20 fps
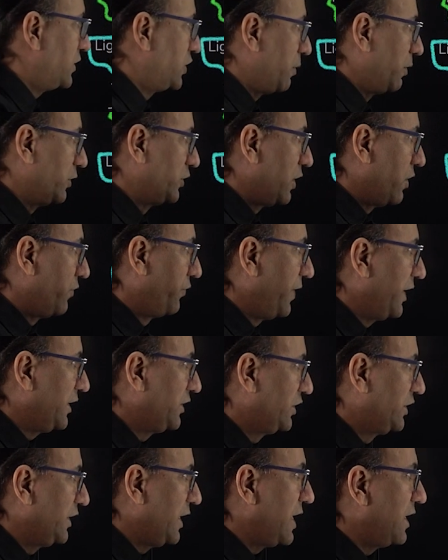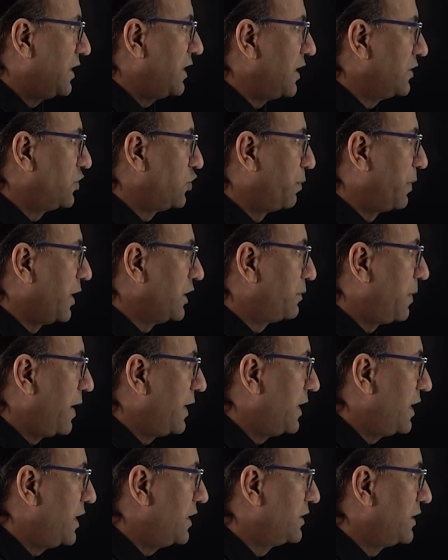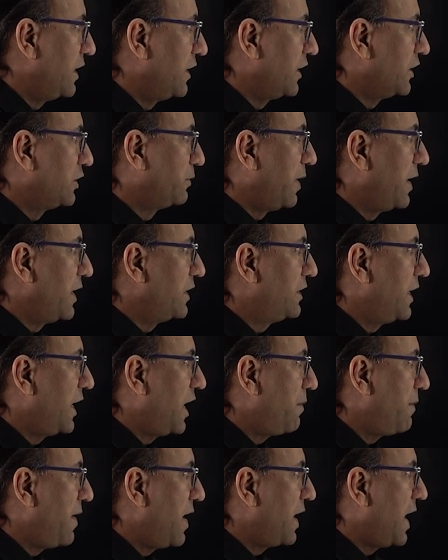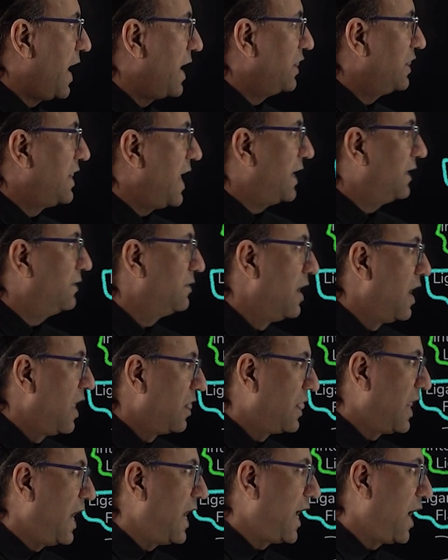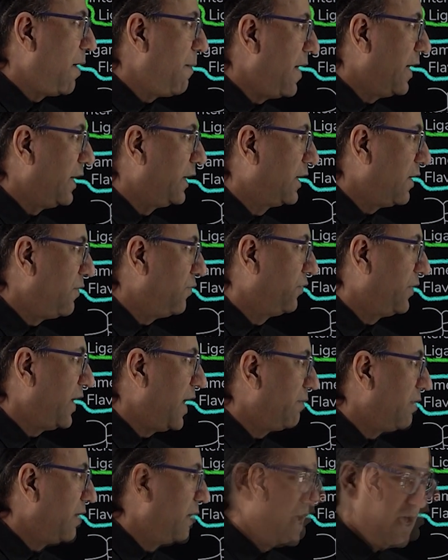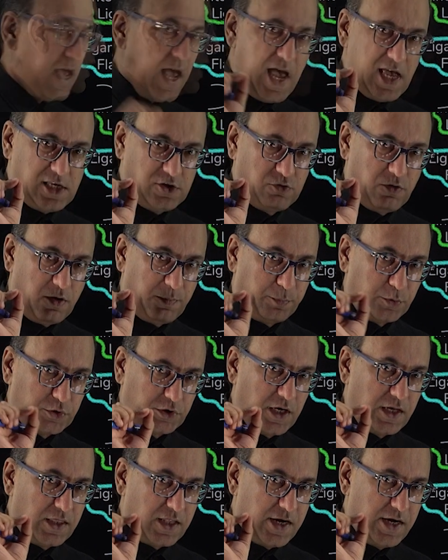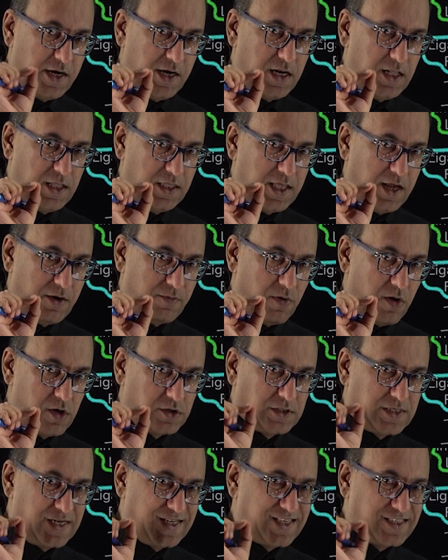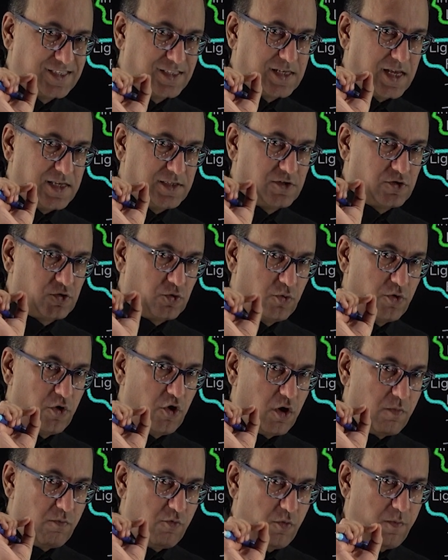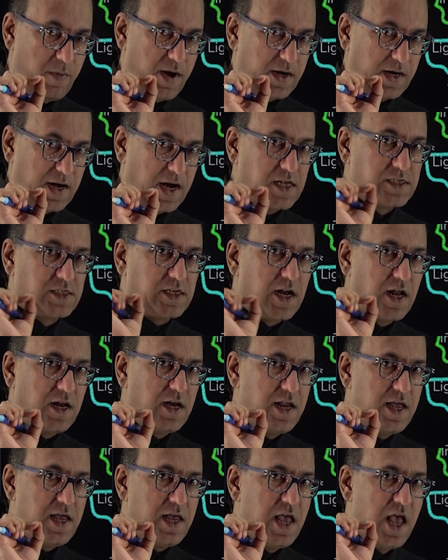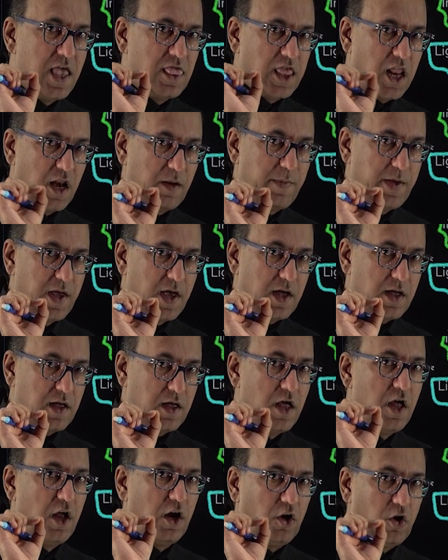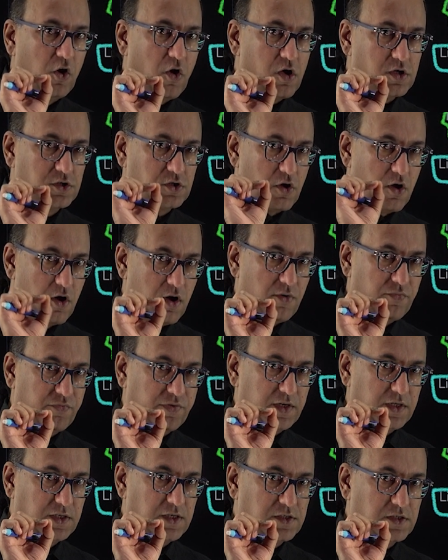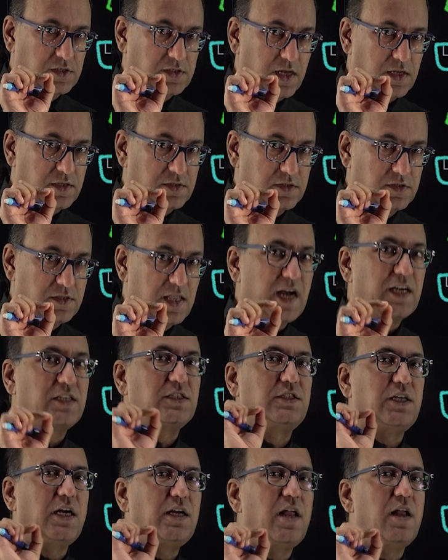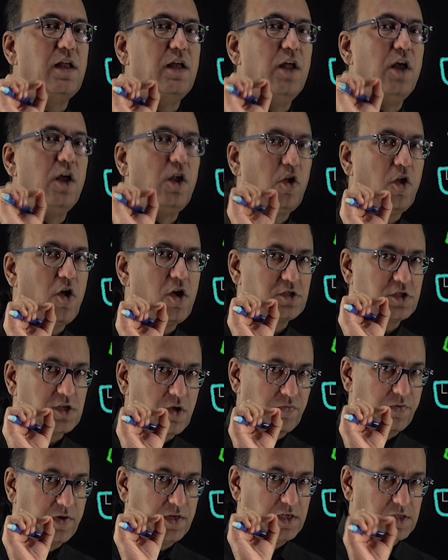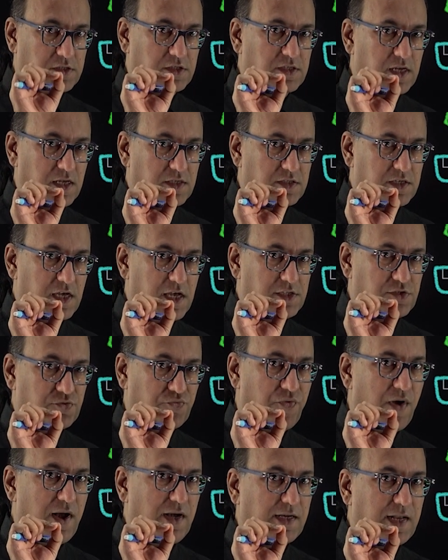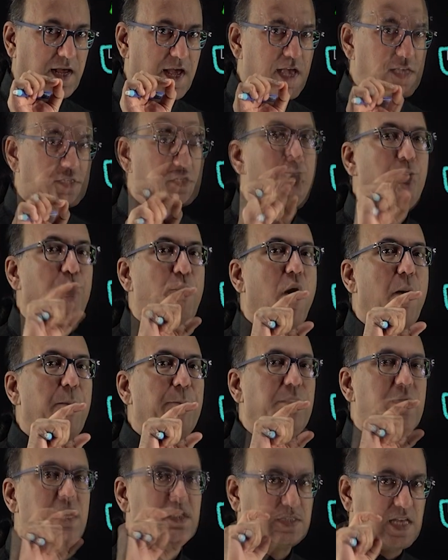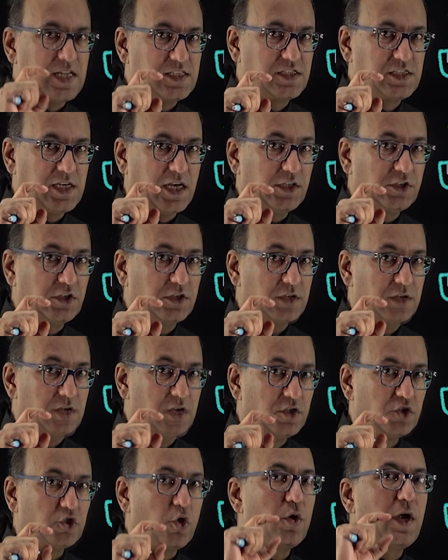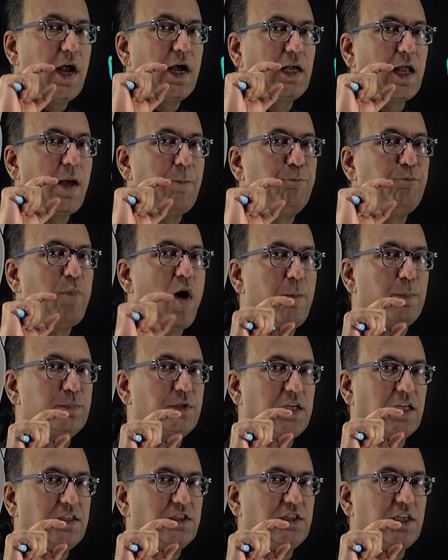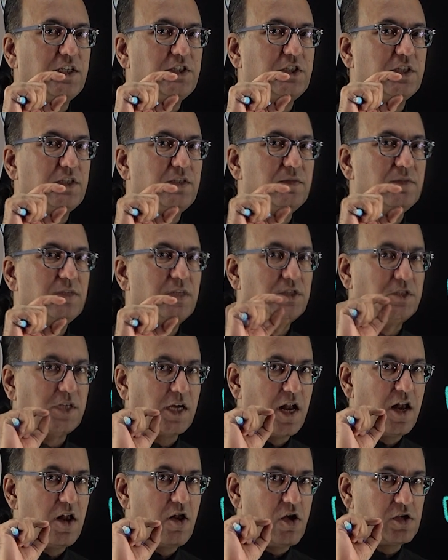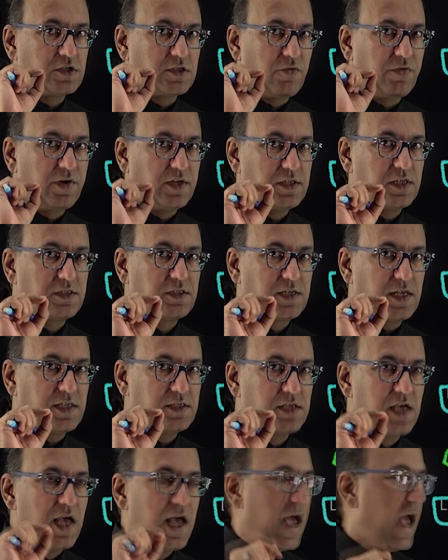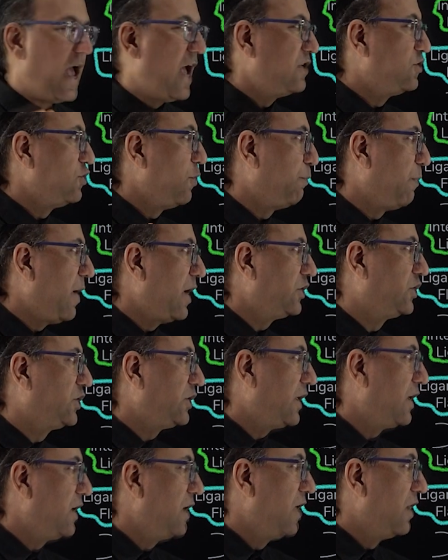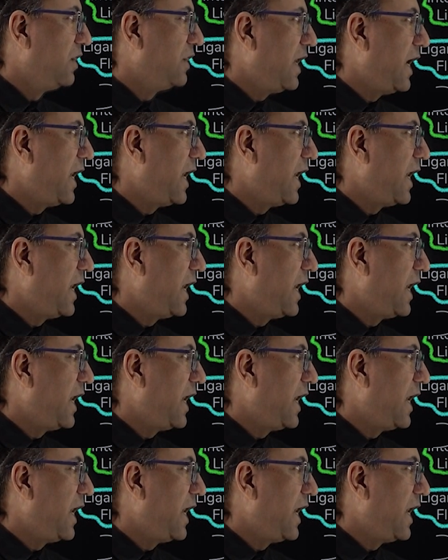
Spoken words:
superficial fascia, the supraspinous, interspinous ligament, and then the ligamentum flavum. As you are pushing the needle, there was resistance to your movement, and suddenly there will be a loss of resistance. That sudden loss of resistance is felt as pop sensation. So you get a pop sensation, sudden loss of resistance as you puncture the